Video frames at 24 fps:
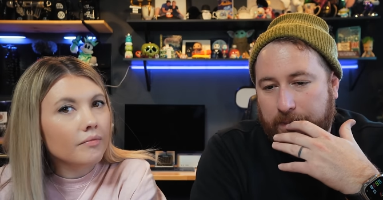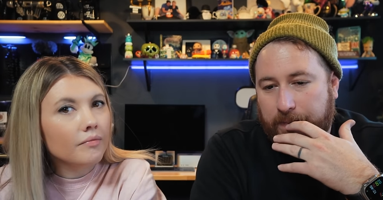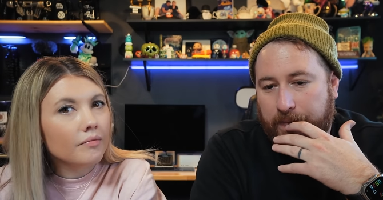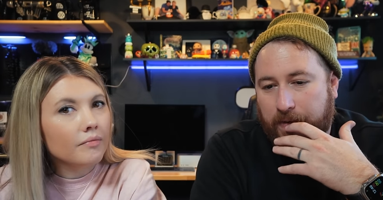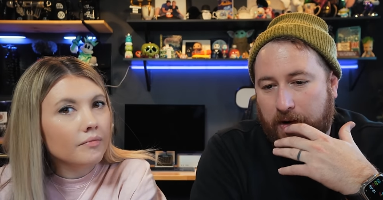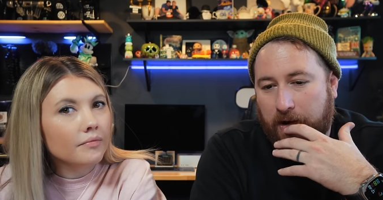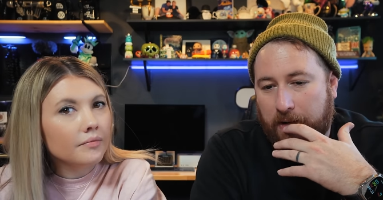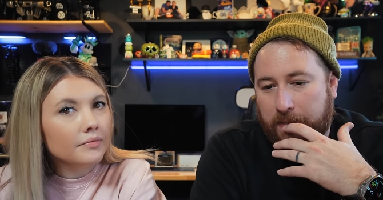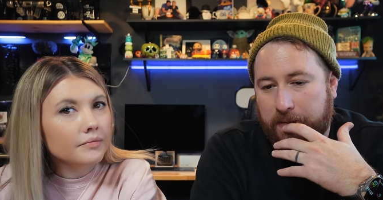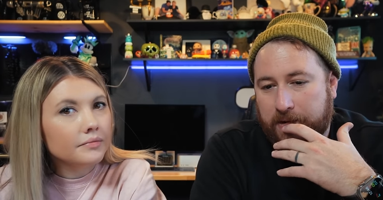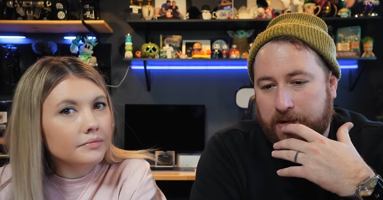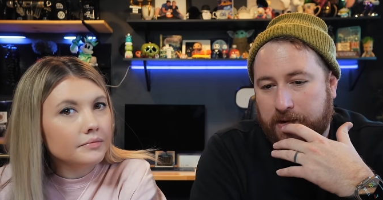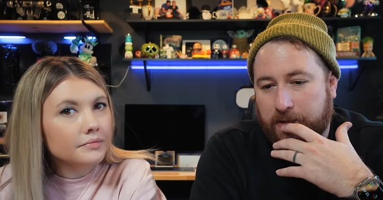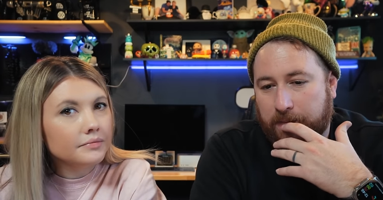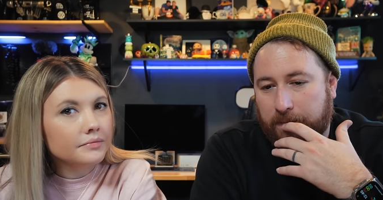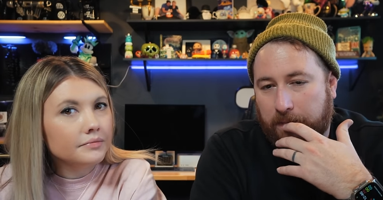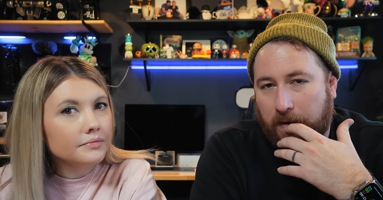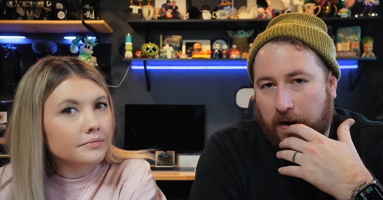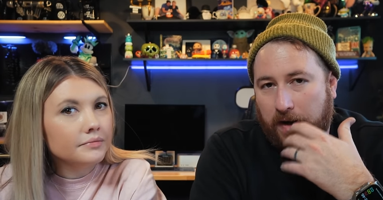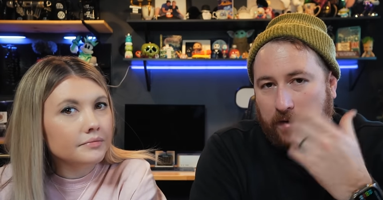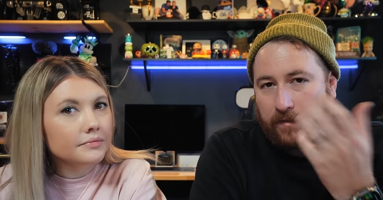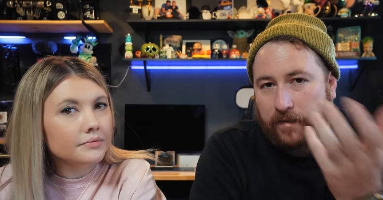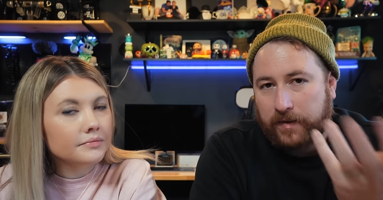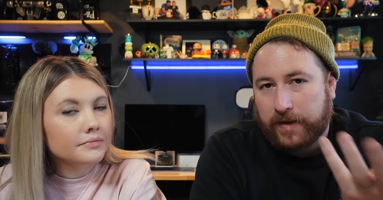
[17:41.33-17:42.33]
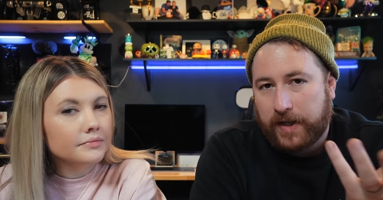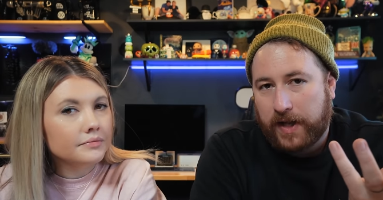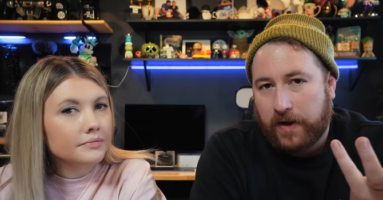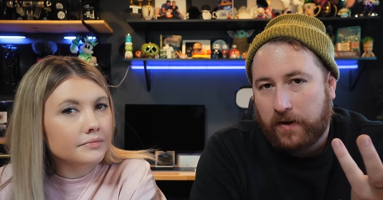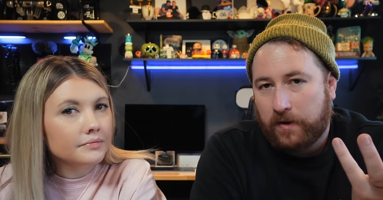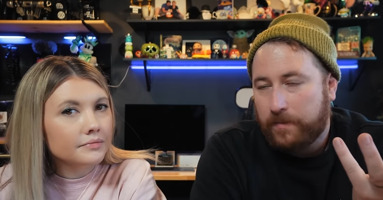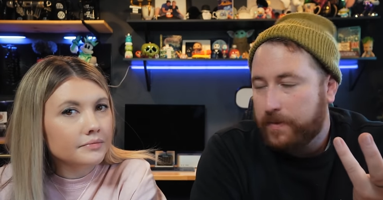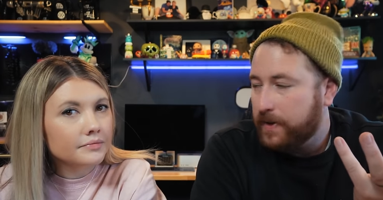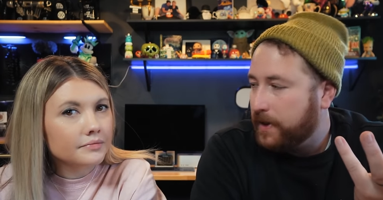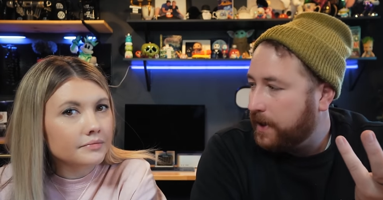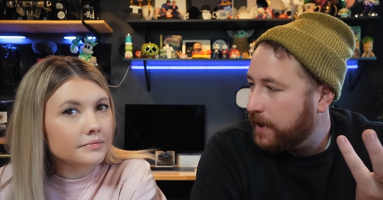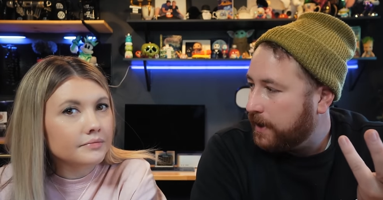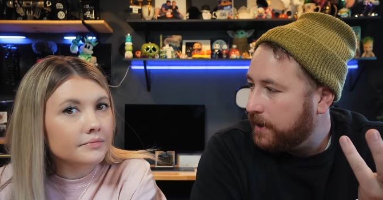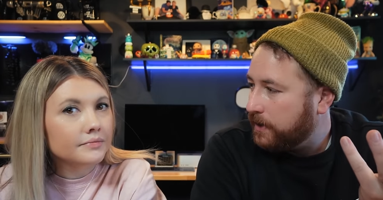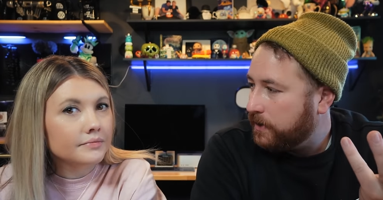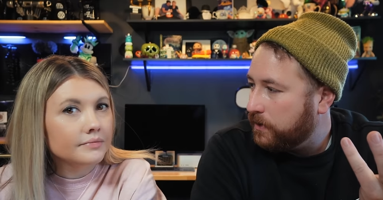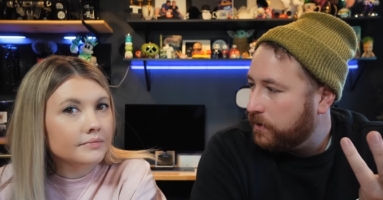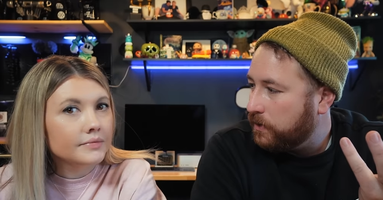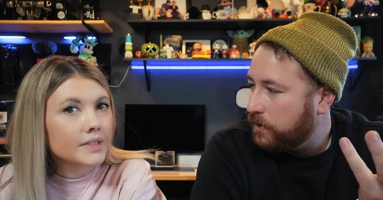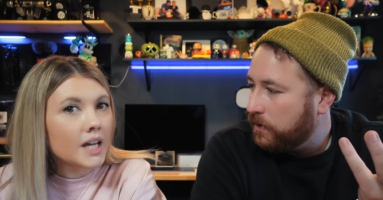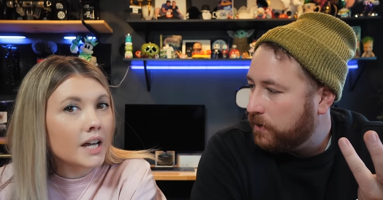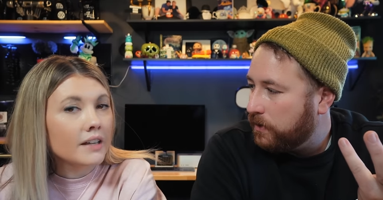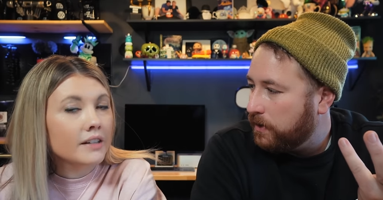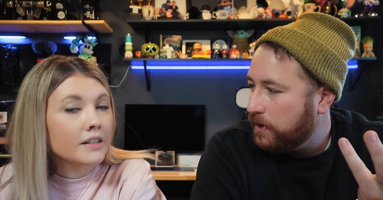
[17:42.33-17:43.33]
Speaker 1: probably the Marvel Day would be kind of
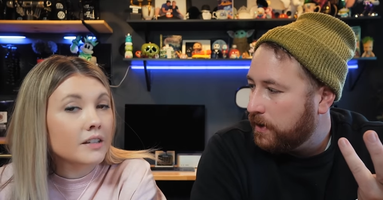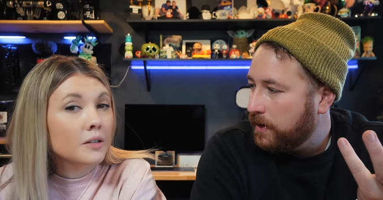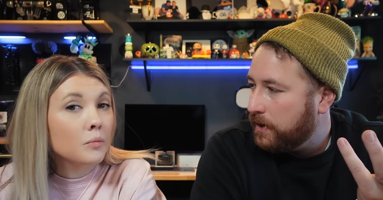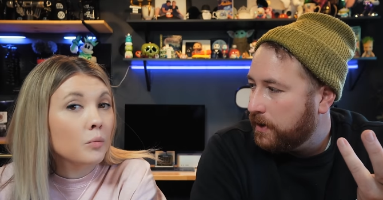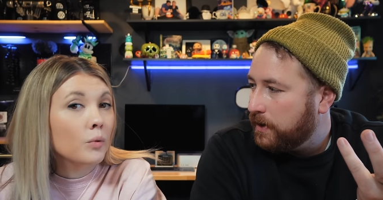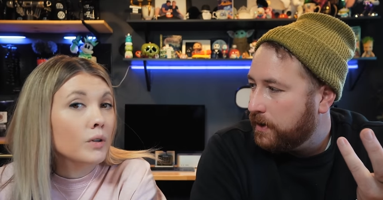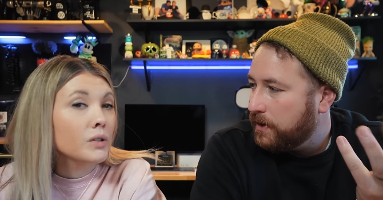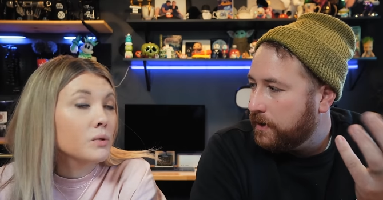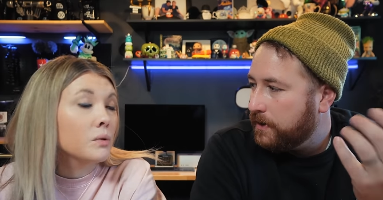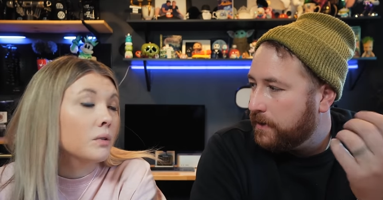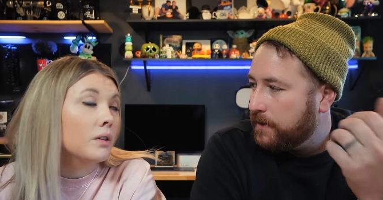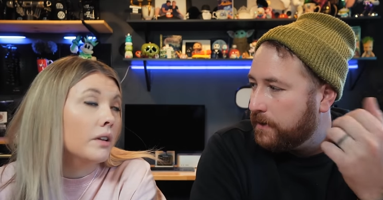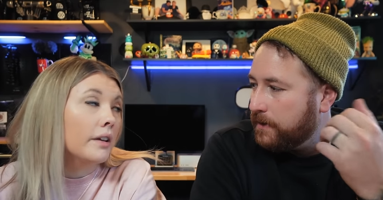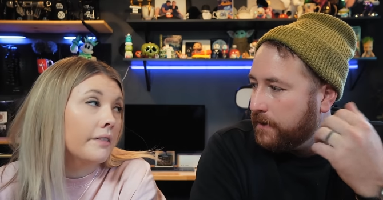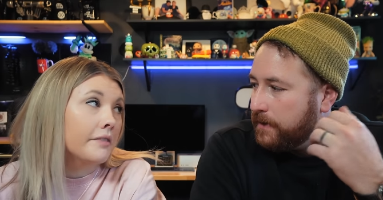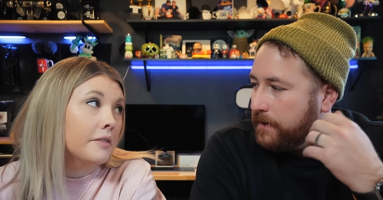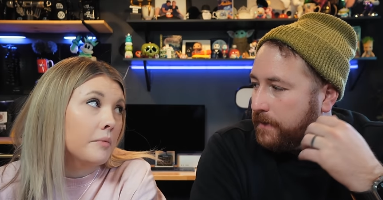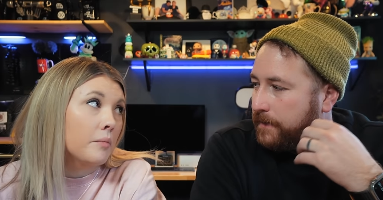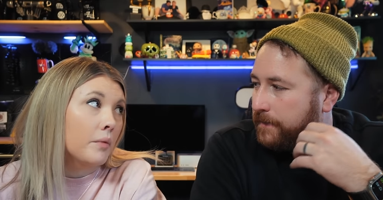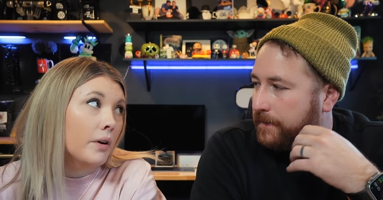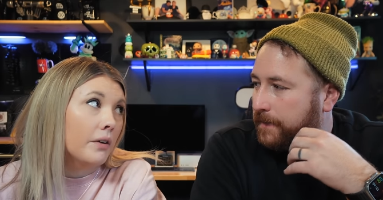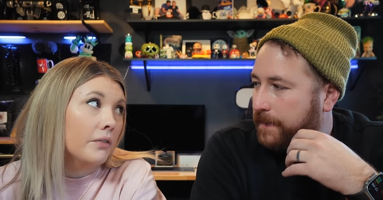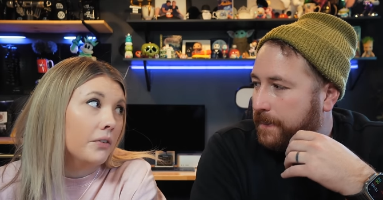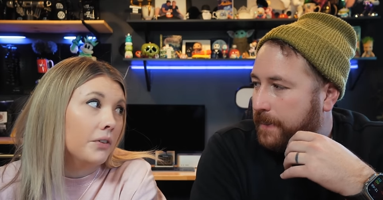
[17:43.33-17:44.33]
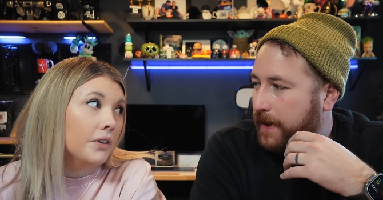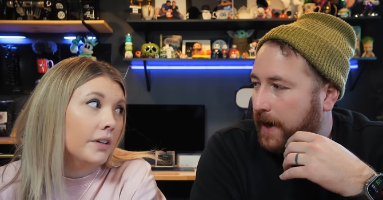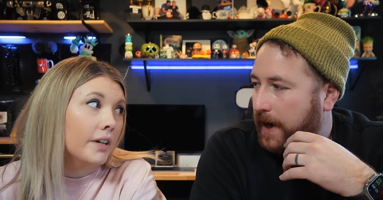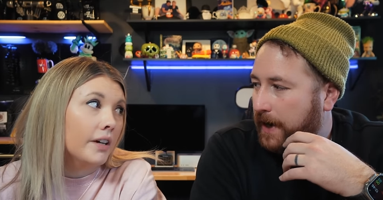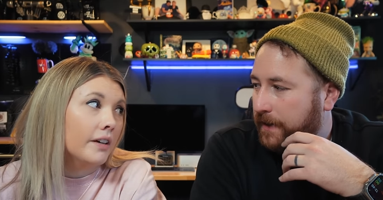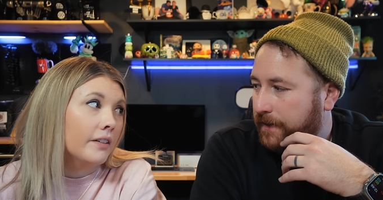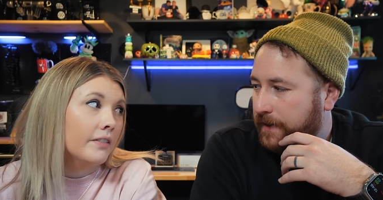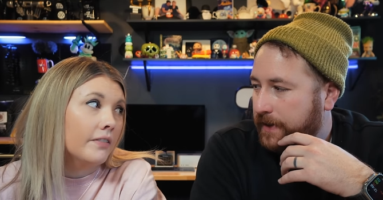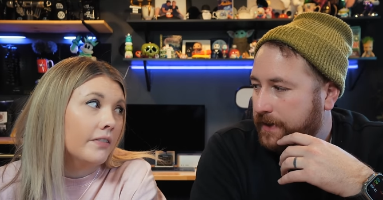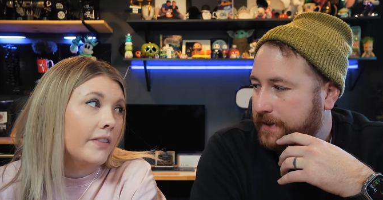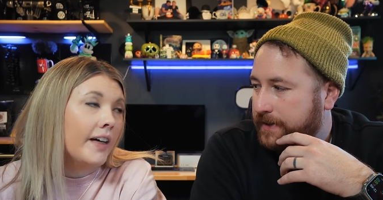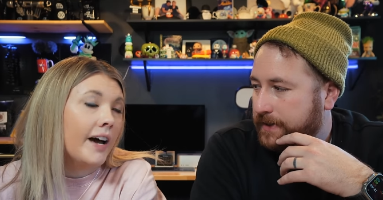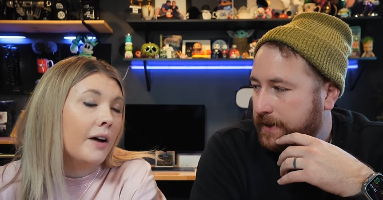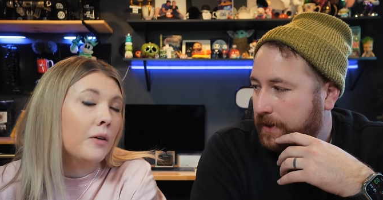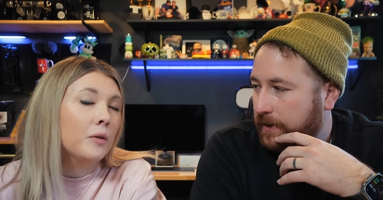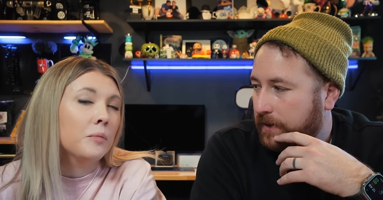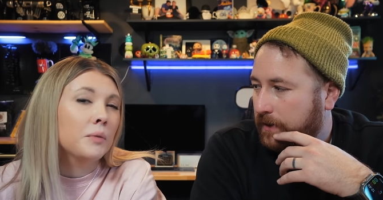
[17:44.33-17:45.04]
cool. I think the boys would love the Marvel Day. I think that so.